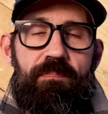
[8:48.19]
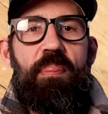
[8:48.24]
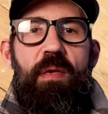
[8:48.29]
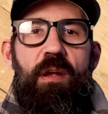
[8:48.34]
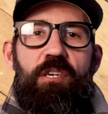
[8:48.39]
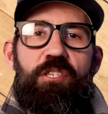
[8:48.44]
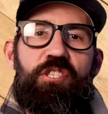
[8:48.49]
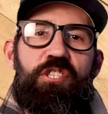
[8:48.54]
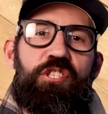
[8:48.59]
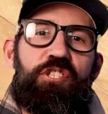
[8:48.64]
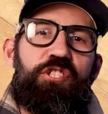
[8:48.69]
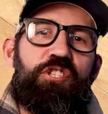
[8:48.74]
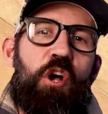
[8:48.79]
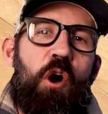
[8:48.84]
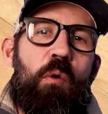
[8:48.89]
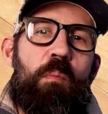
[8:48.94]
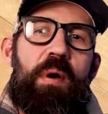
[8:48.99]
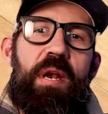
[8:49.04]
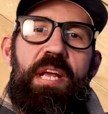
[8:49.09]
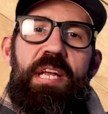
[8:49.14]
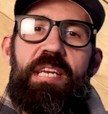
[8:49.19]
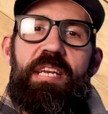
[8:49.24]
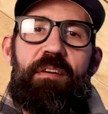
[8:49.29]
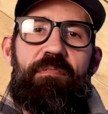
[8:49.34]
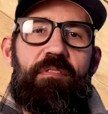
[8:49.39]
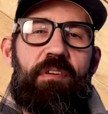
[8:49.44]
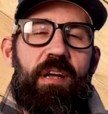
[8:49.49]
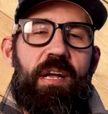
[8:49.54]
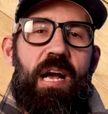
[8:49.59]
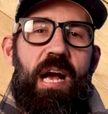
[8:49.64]
There's so many
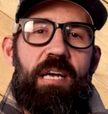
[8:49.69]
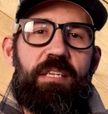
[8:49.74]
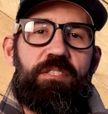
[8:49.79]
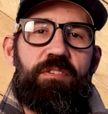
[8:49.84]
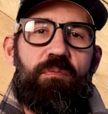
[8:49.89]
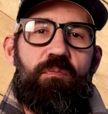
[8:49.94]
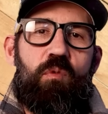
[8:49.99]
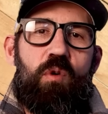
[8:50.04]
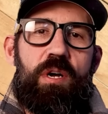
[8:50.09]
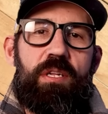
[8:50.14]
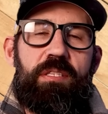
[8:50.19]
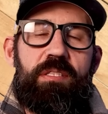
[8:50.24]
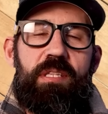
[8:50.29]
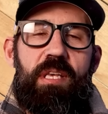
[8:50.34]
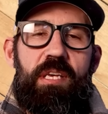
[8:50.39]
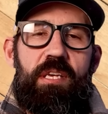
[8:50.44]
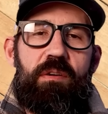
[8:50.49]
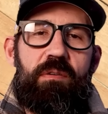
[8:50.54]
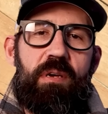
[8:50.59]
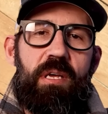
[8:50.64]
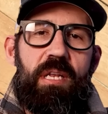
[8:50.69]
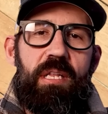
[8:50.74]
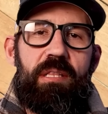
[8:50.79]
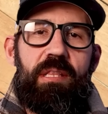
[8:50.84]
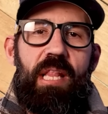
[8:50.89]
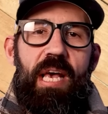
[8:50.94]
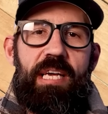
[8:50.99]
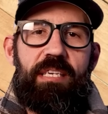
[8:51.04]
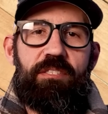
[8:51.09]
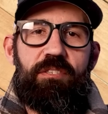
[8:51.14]
different kinds of woods that you
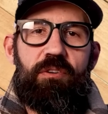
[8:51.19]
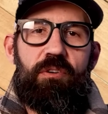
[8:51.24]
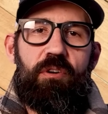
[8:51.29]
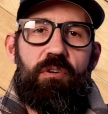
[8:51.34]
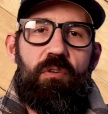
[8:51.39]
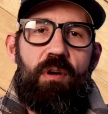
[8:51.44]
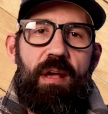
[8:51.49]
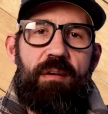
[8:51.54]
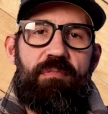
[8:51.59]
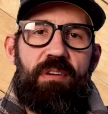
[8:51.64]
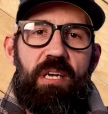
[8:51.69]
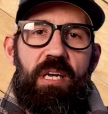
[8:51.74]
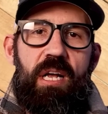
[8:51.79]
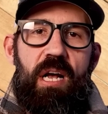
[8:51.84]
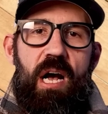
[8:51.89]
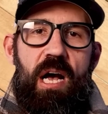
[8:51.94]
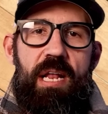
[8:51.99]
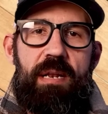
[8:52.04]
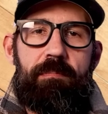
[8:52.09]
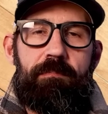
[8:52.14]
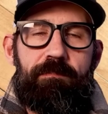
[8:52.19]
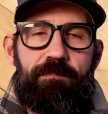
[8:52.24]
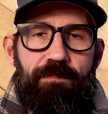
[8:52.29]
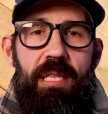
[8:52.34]
can laser engrave and cut.